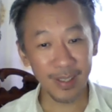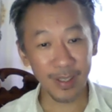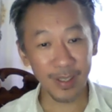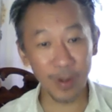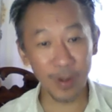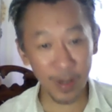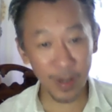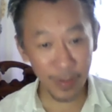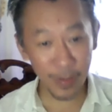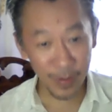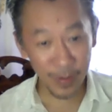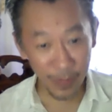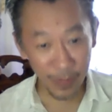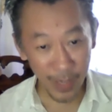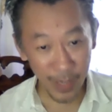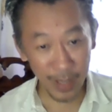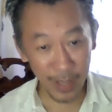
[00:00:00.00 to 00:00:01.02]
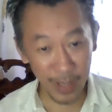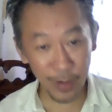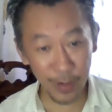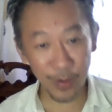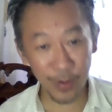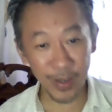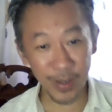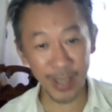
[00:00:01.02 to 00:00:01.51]
God made
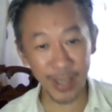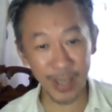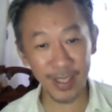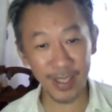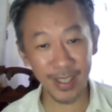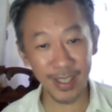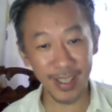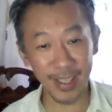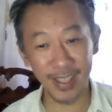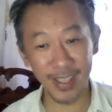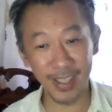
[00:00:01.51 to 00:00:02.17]
you, actually.